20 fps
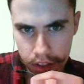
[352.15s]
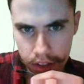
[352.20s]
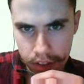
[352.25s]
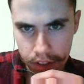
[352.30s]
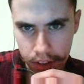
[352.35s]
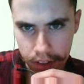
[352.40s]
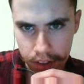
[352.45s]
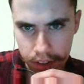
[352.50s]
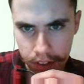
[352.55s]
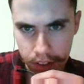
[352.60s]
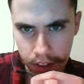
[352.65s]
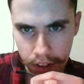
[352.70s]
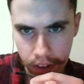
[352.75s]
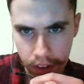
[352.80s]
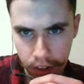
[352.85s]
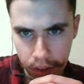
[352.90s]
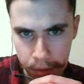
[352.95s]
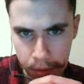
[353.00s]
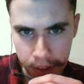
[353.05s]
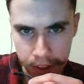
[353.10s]
60.
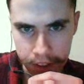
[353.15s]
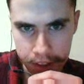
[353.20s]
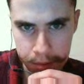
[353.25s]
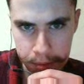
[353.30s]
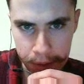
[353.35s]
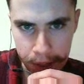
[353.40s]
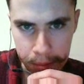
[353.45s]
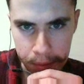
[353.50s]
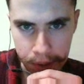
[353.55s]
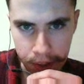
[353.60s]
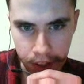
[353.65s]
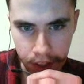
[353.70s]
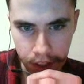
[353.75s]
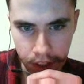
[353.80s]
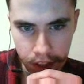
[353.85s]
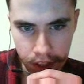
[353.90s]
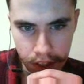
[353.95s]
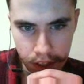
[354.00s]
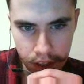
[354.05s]
Hold on, this might be.